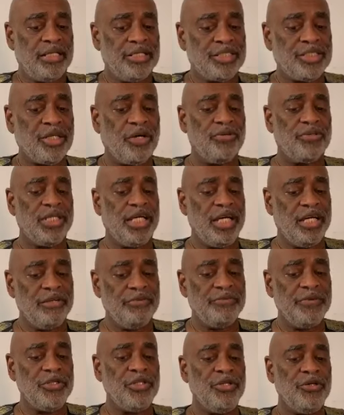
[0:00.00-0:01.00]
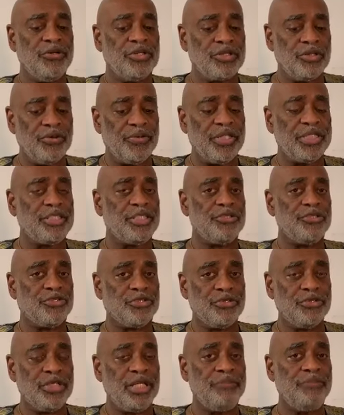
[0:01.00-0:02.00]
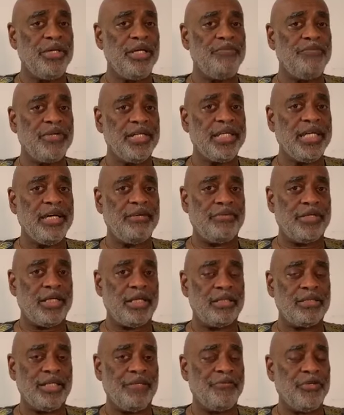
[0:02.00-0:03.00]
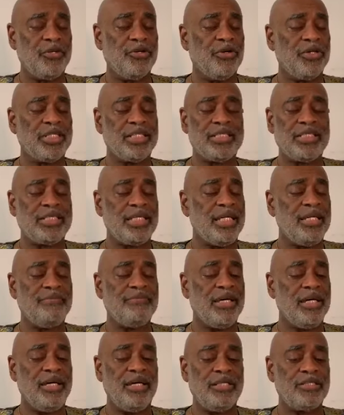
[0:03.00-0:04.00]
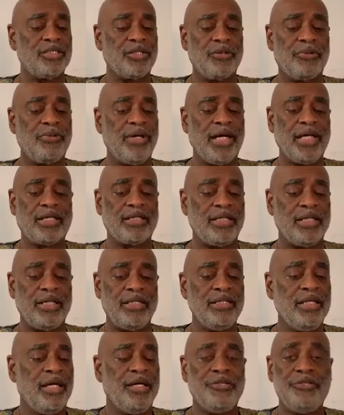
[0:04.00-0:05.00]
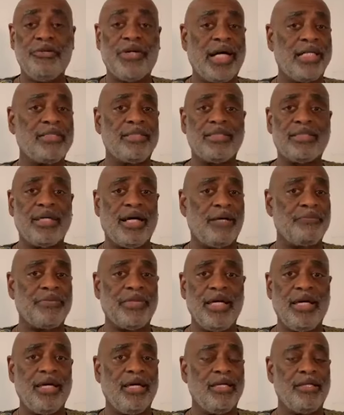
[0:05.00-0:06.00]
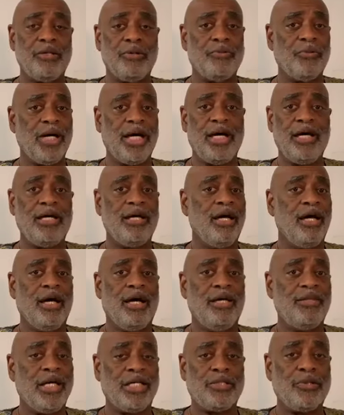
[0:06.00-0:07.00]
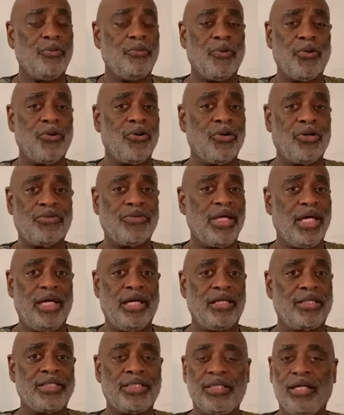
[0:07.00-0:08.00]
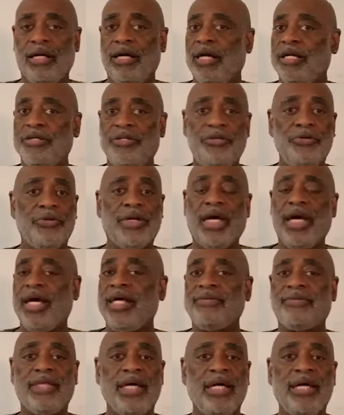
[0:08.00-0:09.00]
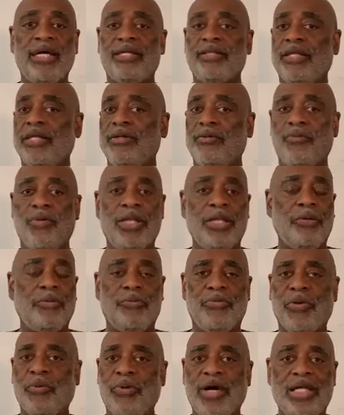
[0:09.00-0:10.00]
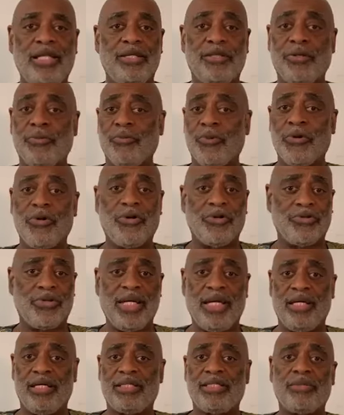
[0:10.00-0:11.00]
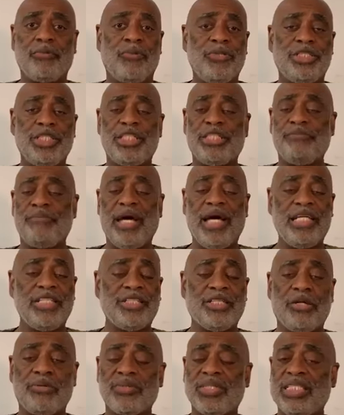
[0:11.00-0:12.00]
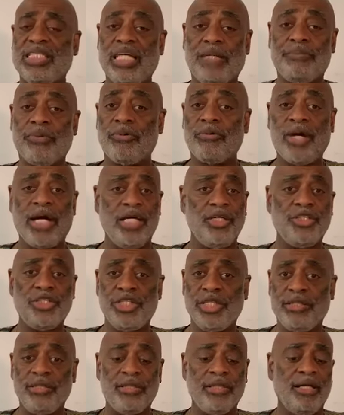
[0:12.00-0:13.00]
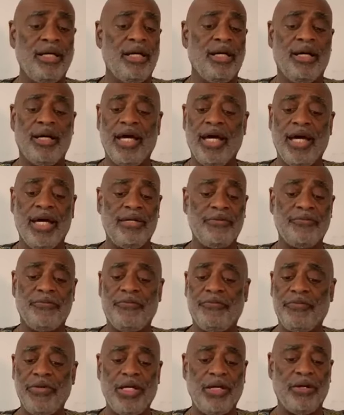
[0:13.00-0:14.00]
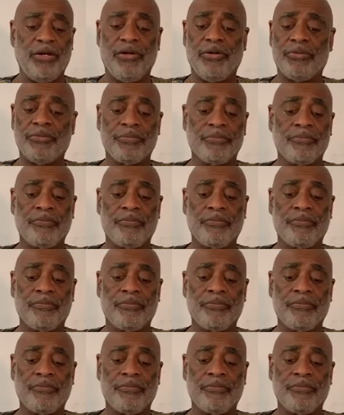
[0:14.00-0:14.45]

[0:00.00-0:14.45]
So if you're going to truly be forgiving, if you're going to see things correctly, you got to stop thinking the way that the world thinks. You can't think the way that the world thinks, which is based on separation and fear.